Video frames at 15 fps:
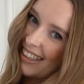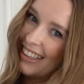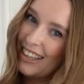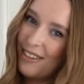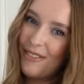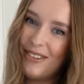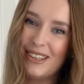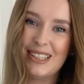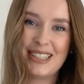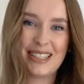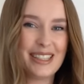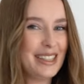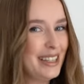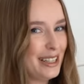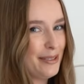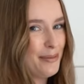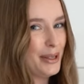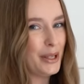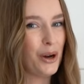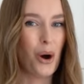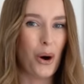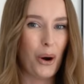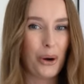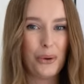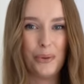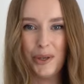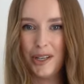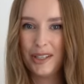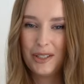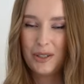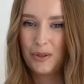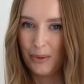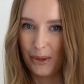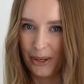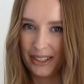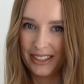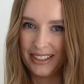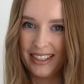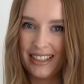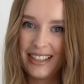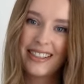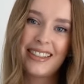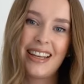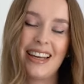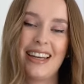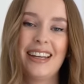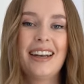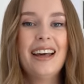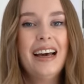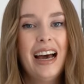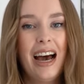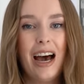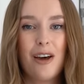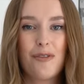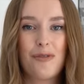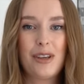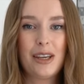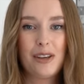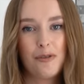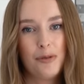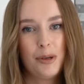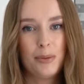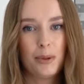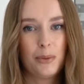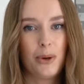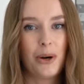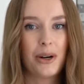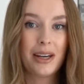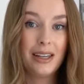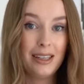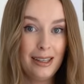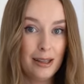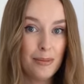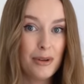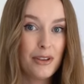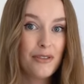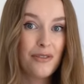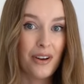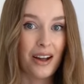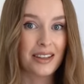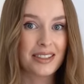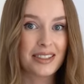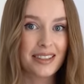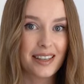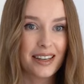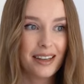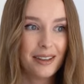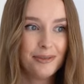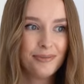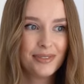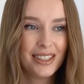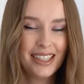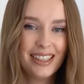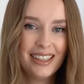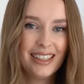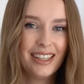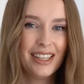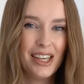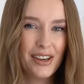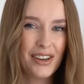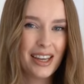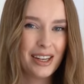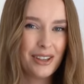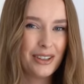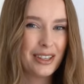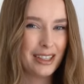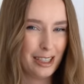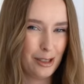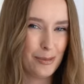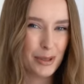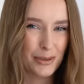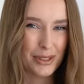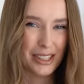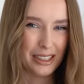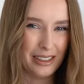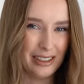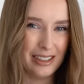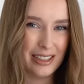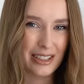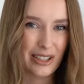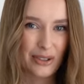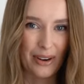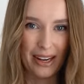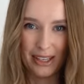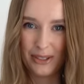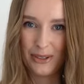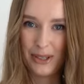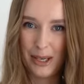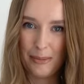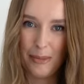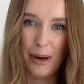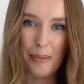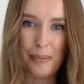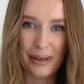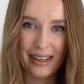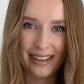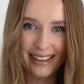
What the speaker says: it feels a little bit awkward to walk in this, and I think if people walk a little bit faster, you can look a little bit ridiculous trying to keep up.